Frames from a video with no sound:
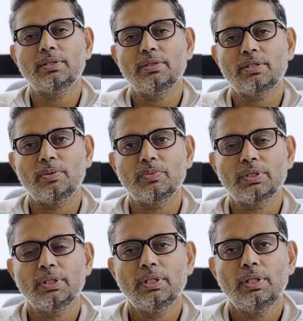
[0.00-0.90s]
systems.
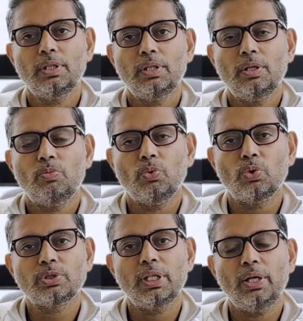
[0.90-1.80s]

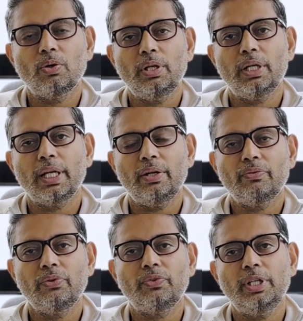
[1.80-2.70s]
Mostly only
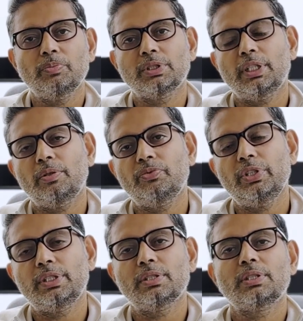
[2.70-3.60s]
10-15%
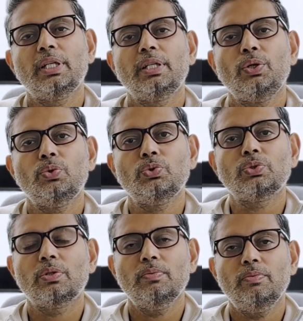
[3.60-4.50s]
features get
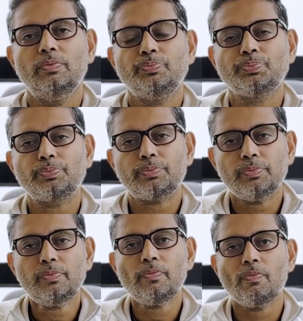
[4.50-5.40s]
used
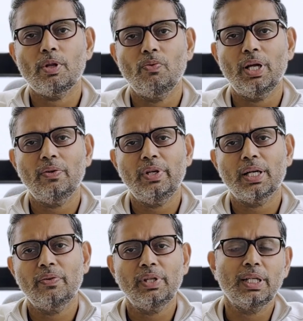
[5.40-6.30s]
while we are
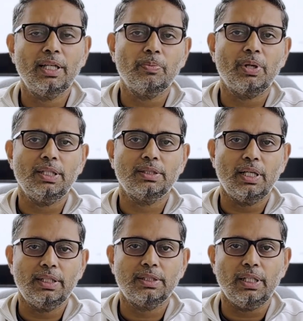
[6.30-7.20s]
giving an enterprise
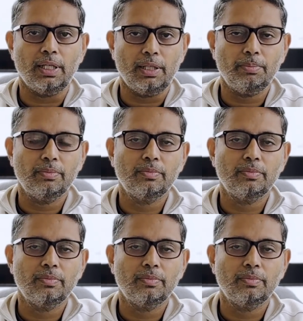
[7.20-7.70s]
grade CRM.